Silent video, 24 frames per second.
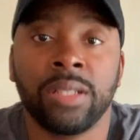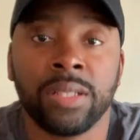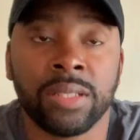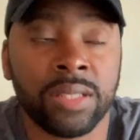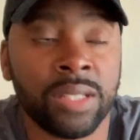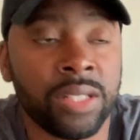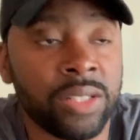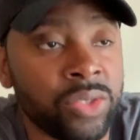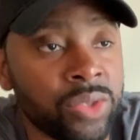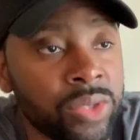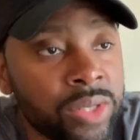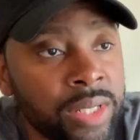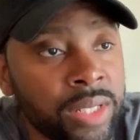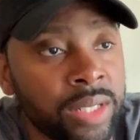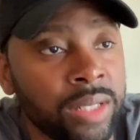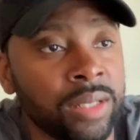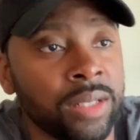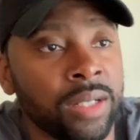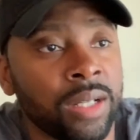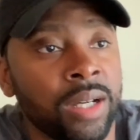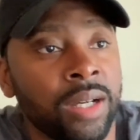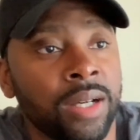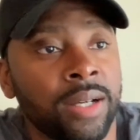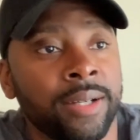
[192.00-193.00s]
Looks
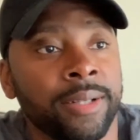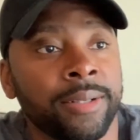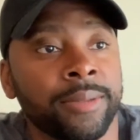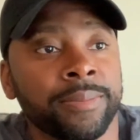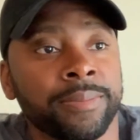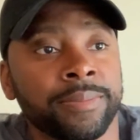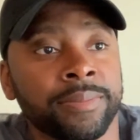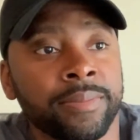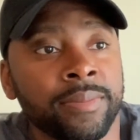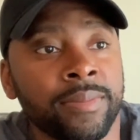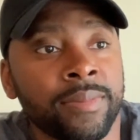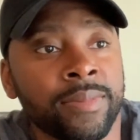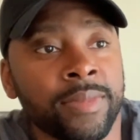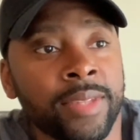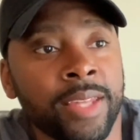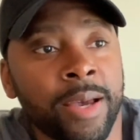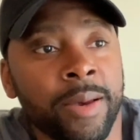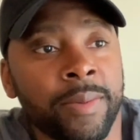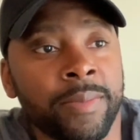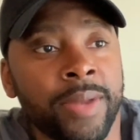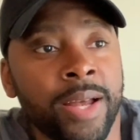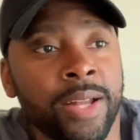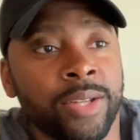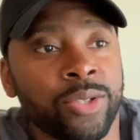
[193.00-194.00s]
interesting.
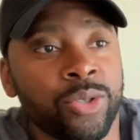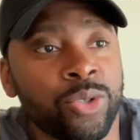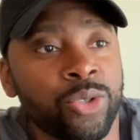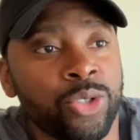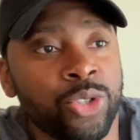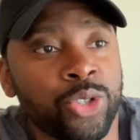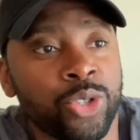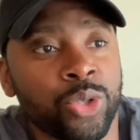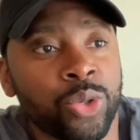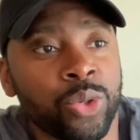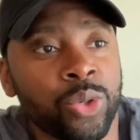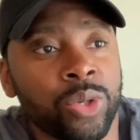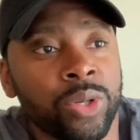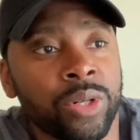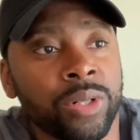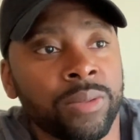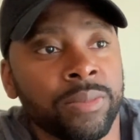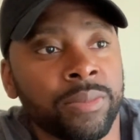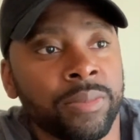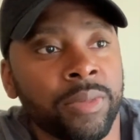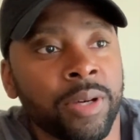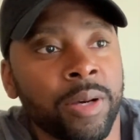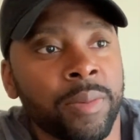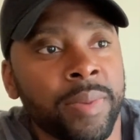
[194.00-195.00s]
I'm not too
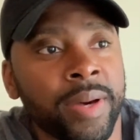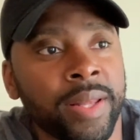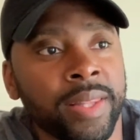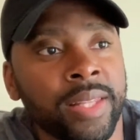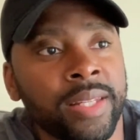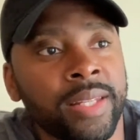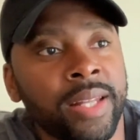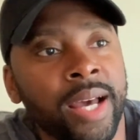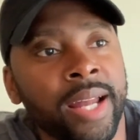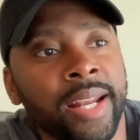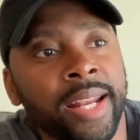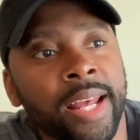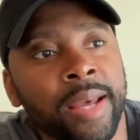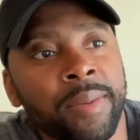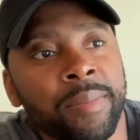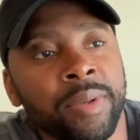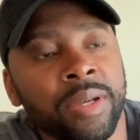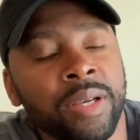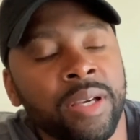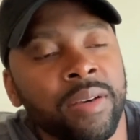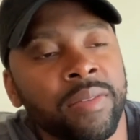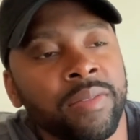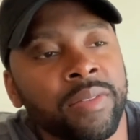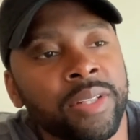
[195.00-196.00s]
sure about the
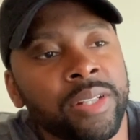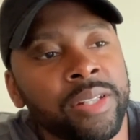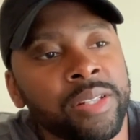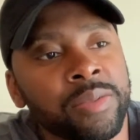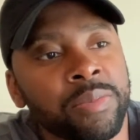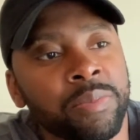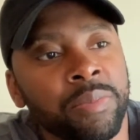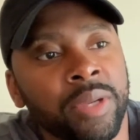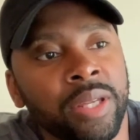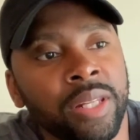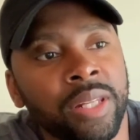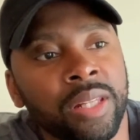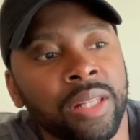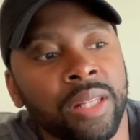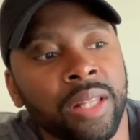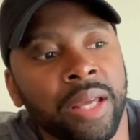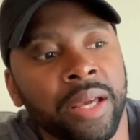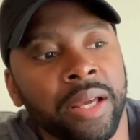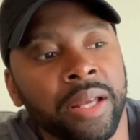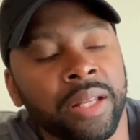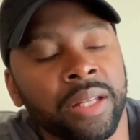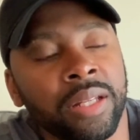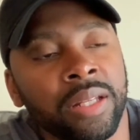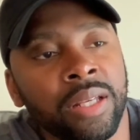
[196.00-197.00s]
dynamic of this, meaning
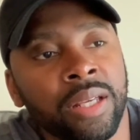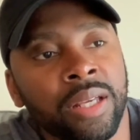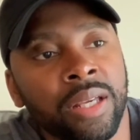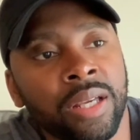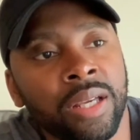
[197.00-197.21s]
that